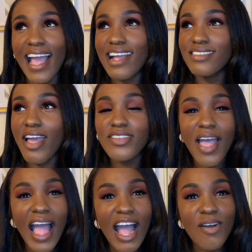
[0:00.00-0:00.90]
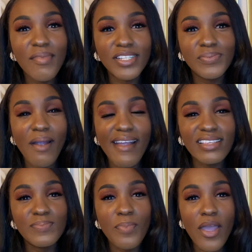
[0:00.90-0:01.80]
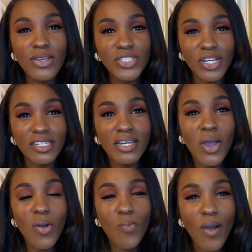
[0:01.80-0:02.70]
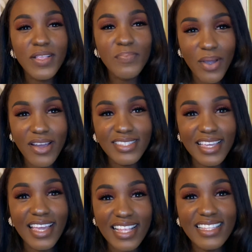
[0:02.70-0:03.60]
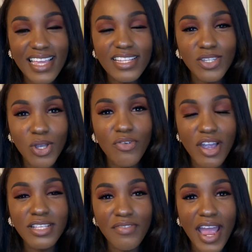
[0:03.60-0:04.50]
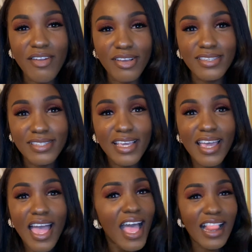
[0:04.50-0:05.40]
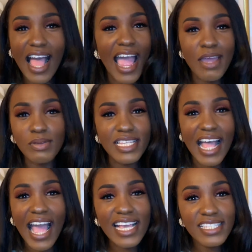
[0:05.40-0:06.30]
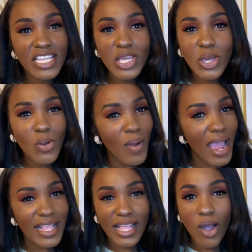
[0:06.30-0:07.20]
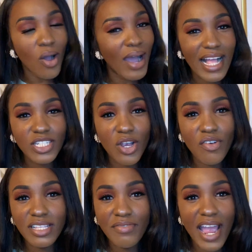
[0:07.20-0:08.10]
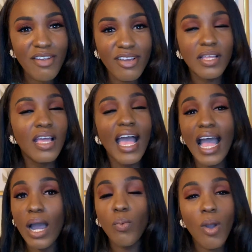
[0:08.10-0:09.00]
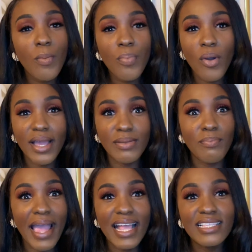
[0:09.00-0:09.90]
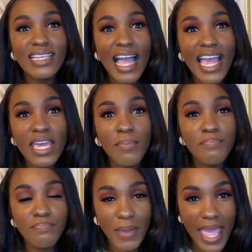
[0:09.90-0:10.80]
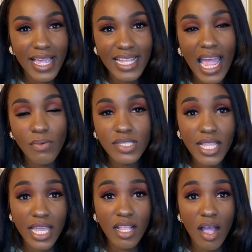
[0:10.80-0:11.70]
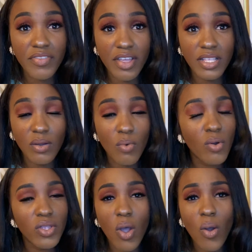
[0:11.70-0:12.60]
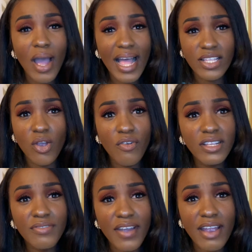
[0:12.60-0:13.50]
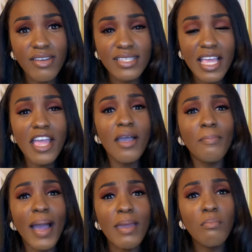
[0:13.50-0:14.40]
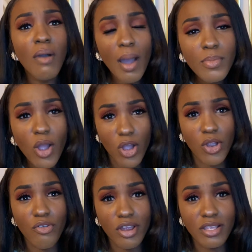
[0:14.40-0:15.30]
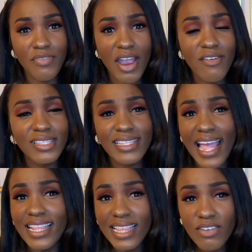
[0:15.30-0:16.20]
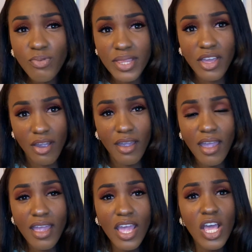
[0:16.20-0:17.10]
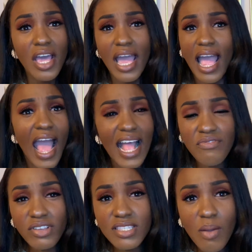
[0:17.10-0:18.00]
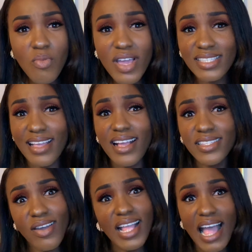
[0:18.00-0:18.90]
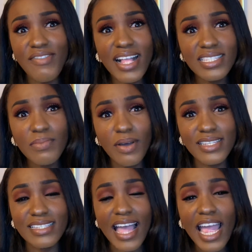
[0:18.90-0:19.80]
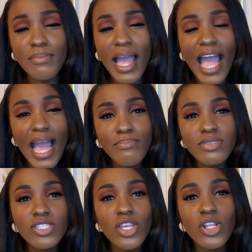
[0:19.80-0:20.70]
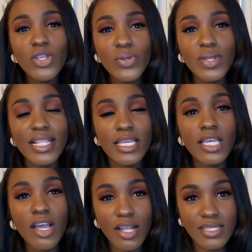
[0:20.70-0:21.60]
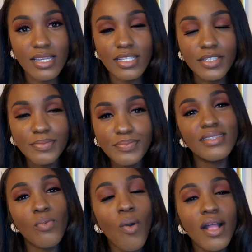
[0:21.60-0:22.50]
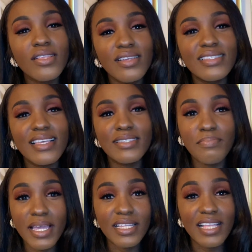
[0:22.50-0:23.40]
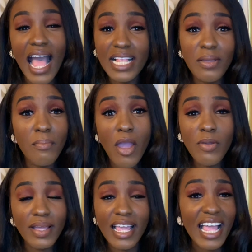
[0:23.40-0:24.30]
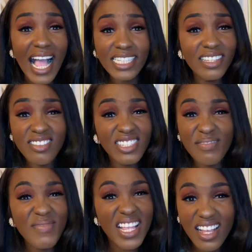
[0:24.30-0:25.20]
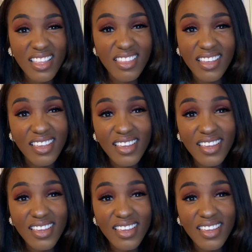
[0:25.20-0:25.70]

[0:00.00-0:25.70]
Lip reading: I don't know how much more exposure one person can need to coronavirus. I was in ICU where they all had coronavirus. At one point, my entire bay that I was looking after in a ward all had coronavirus. My mom got coronavirus and I live with her. And for some reason, I don't have antibodies. I am absolutely gutted. What does this mean? At the moment, it actually doesn't mean anything.